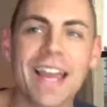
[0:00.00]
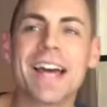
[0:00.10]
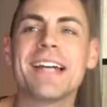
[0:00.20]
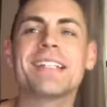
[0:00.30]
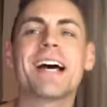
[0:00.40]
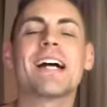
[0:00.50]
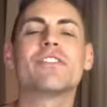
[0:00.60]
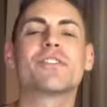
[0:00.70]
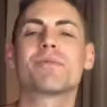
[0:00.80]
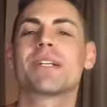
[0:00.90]
And I
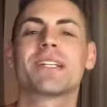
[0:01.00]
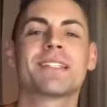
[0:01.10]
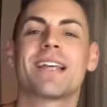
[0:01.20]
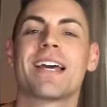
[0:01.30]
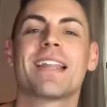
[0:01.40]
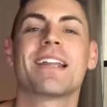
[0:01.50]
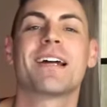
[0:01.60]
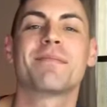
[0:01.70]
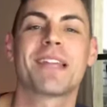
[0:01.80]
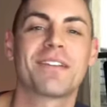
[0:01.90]
just wanted to say that
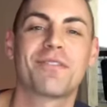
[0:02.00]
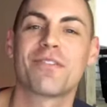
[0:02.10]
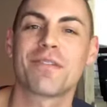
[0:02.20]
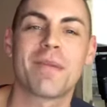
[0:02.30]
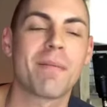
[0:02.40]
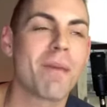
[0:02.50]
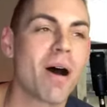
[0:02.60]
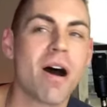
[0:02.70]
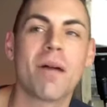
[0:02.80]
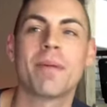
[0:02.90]
I'm thankful for my
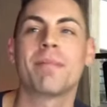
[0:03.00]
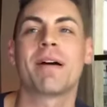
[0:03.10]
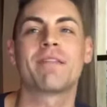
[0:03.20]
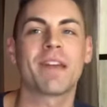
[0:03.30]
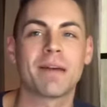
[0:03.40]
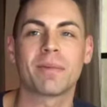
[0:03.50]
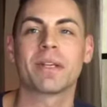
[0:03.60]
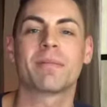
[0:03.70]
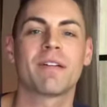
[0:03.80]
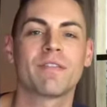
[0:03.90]
mom and my family
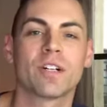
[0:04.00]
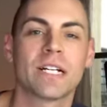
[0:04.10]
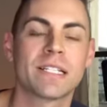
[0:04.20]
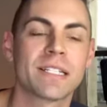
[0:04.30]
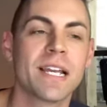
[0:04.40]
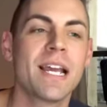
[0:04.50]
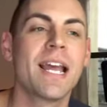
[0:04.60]
and my friends,